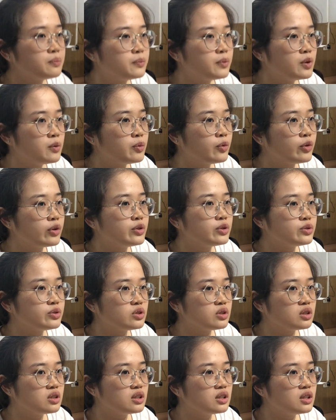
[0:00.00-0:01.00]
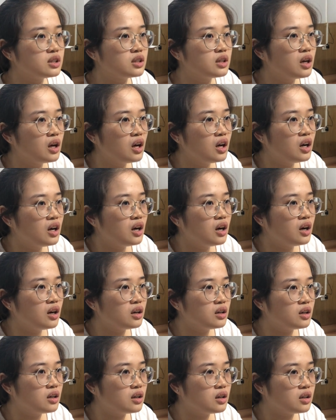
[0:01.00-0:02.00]
people usually
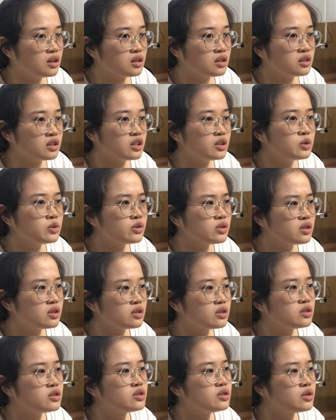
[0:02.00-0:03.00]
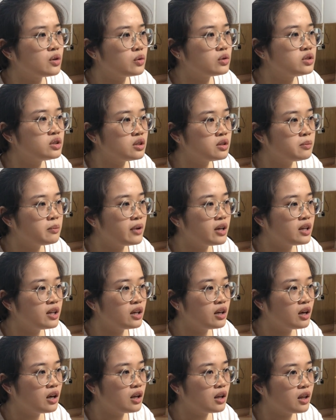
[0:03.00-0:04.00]
use social
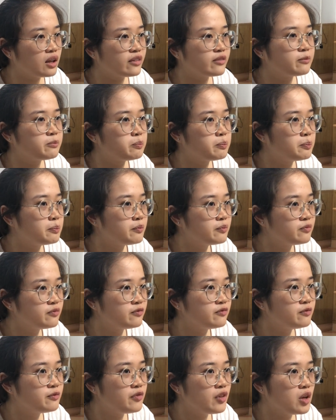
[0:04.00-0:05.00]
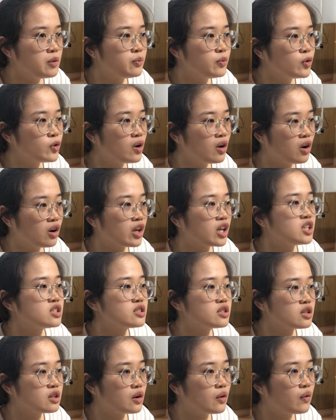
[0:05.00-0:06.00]
media like Facebook or
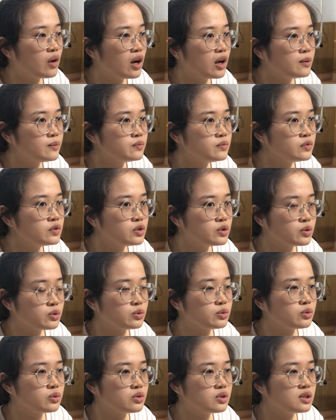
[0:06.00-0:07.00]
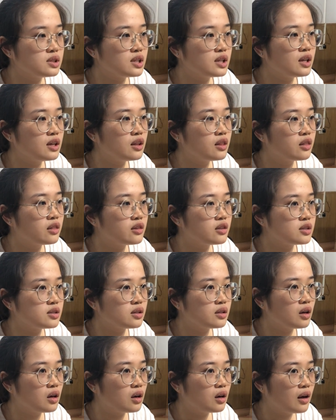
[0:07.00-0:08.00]
Instagram to see if
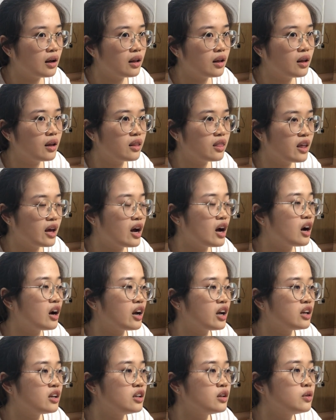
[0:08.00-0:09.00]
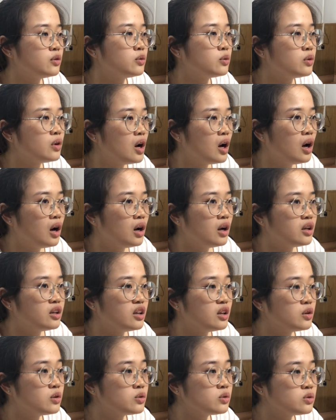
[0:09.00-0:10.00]
there are any
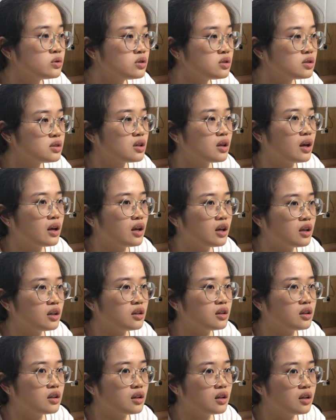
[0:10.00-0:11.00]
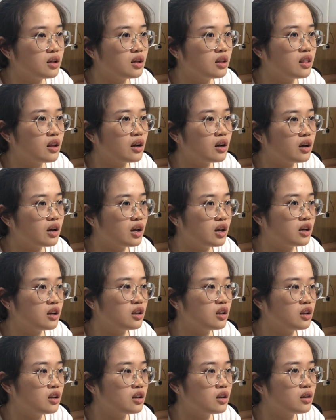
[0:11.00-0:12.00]
news and either
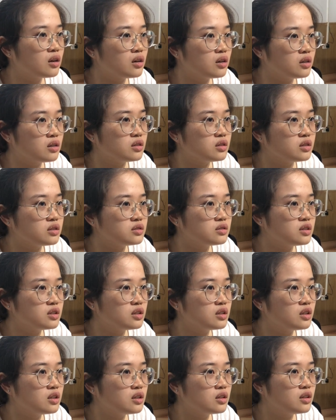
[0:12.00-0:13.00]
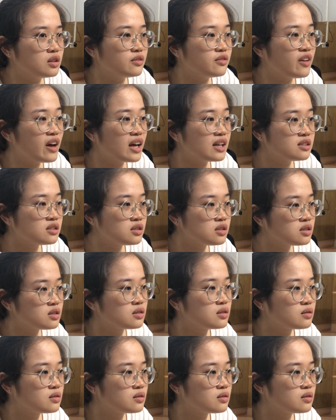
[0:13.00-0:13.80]
any events.